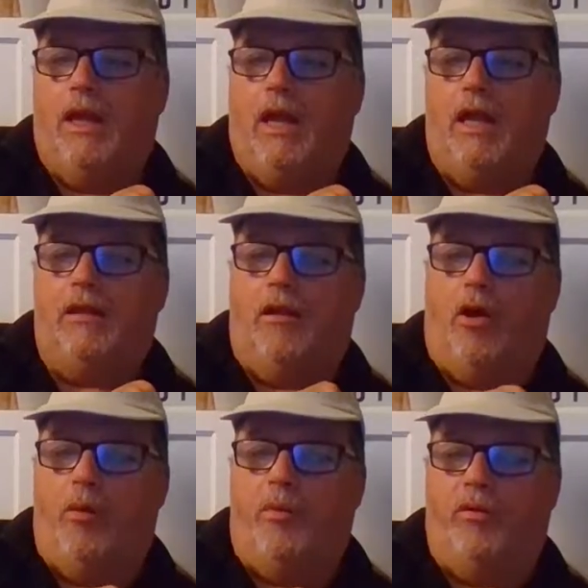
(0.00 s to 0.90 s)
Hit the
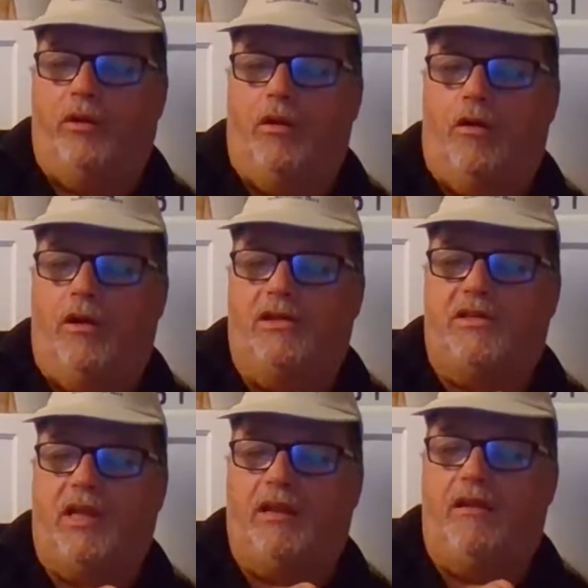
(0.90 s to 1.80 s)
like button,
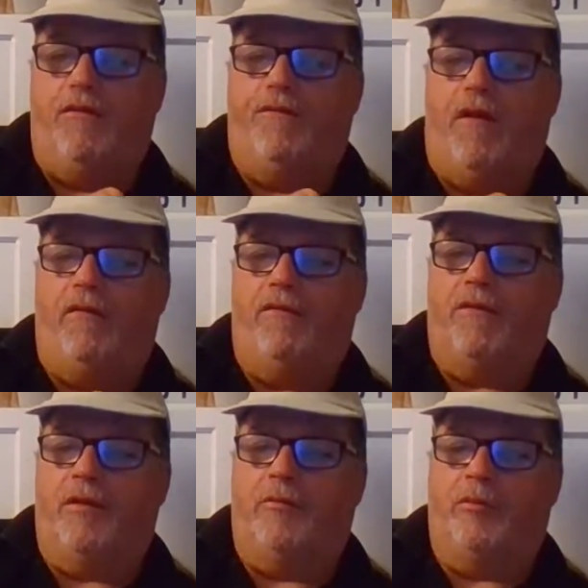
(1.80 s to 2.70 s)
guys. Thank you very,
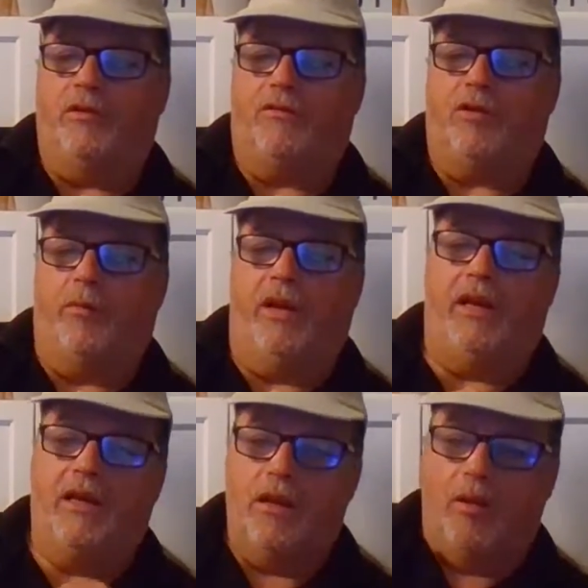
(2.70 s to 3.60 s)
very much for coming
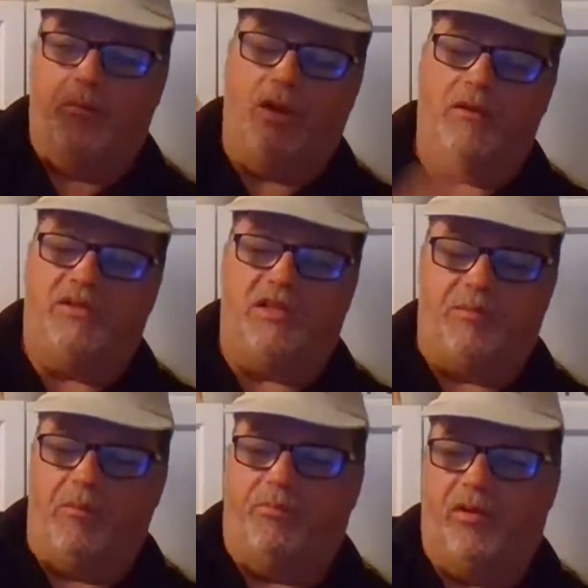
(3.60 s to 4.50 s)
in. Blues, it's
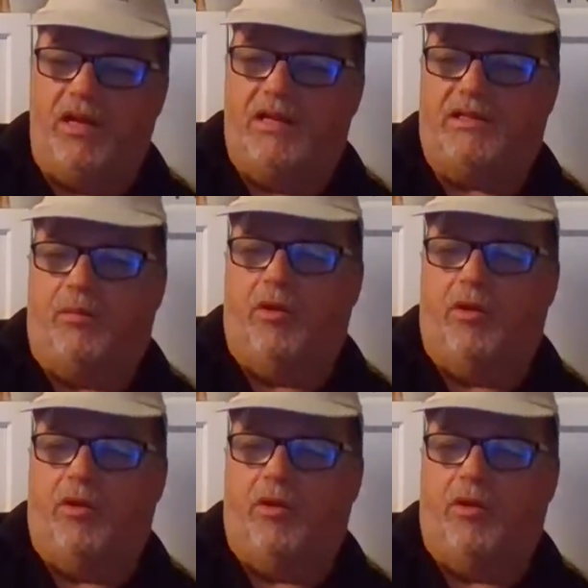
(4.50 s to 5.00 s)
been brilliant to